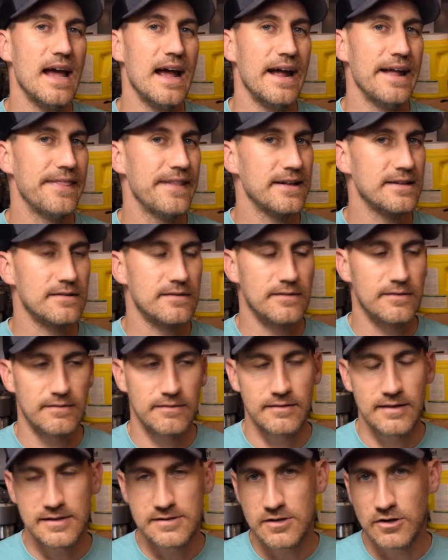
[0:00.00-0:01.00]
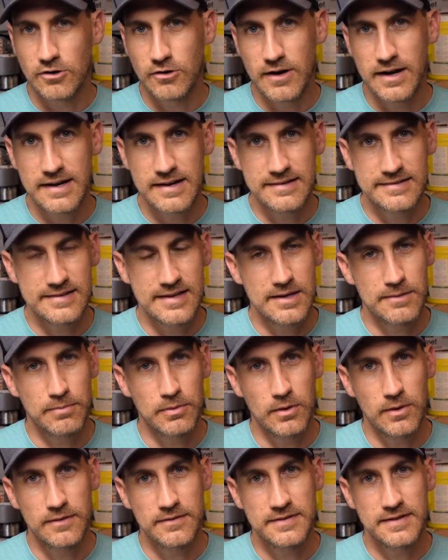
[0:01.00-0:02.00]
and that's that's a great
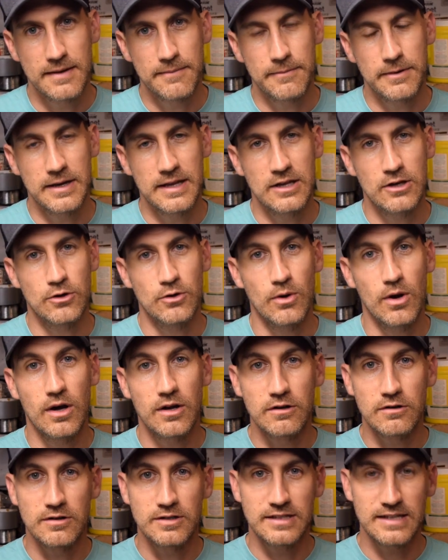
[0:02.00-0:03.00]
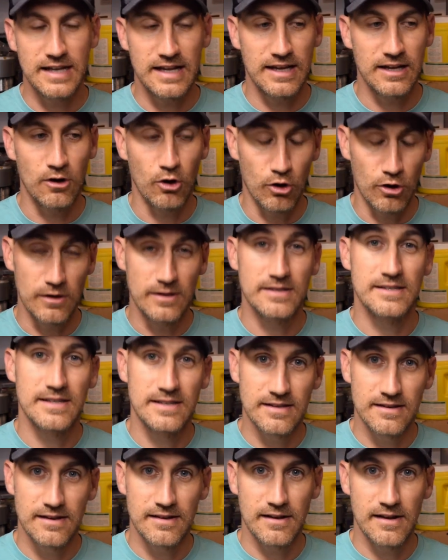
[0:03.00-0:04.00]
example of somebody who understand or is